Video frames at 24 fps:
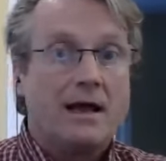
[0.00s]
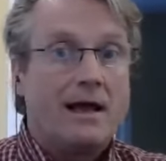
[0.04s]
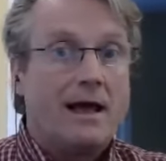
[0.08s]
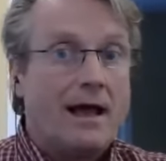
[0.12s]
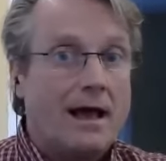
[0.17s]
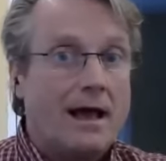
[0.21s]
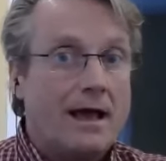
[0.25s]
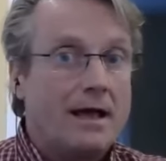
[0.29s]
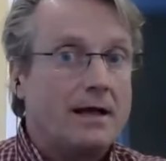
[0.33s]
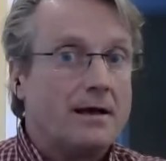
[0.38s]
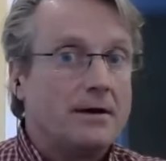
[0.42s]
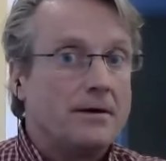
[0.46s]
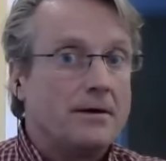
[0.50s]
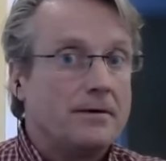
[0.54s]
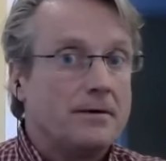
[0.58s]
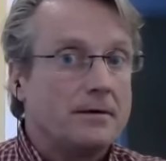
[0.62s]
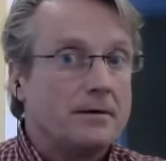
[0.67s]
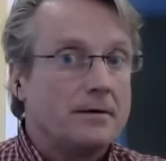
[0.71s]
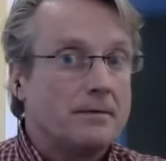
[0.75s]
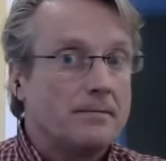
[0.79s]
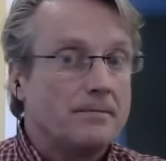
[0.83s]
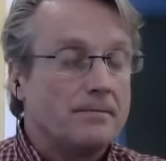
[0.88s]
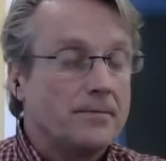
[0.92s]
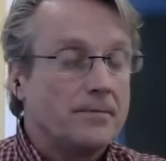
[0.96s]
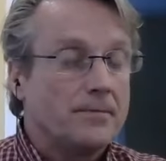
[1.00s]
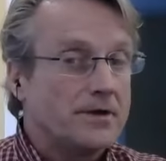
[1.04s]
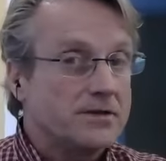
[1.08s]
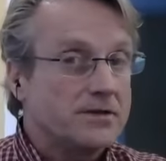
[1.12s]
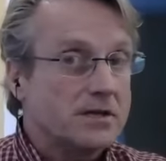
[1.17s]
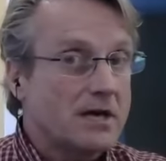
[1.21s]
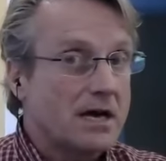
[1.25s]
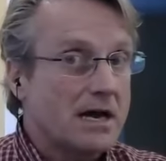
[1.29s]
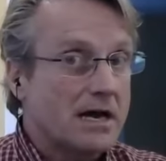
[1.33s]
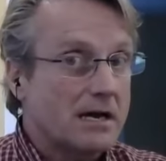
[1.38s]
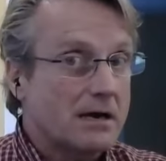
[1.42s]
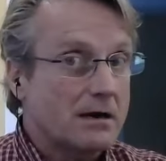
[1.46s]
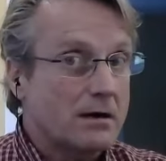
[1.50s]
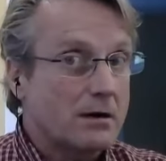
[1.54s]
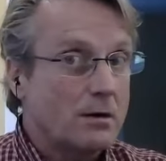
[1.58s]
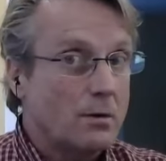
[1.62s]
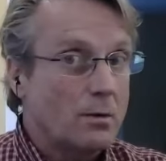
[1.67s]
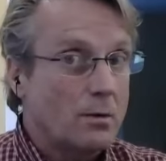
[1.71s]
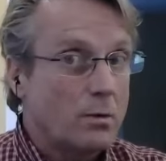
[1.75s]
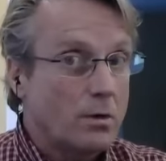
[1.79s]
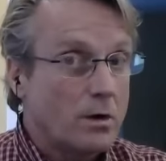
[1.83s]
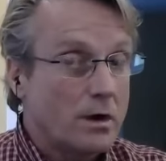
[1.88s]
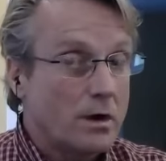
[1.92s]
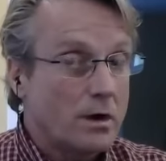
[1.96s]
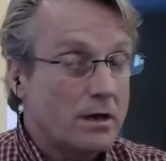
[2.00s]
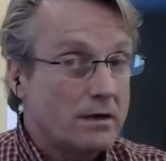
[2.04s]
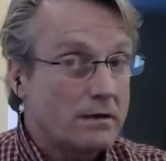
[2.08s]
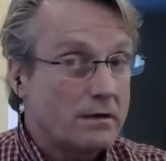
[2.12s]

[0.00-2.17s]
And it's like, what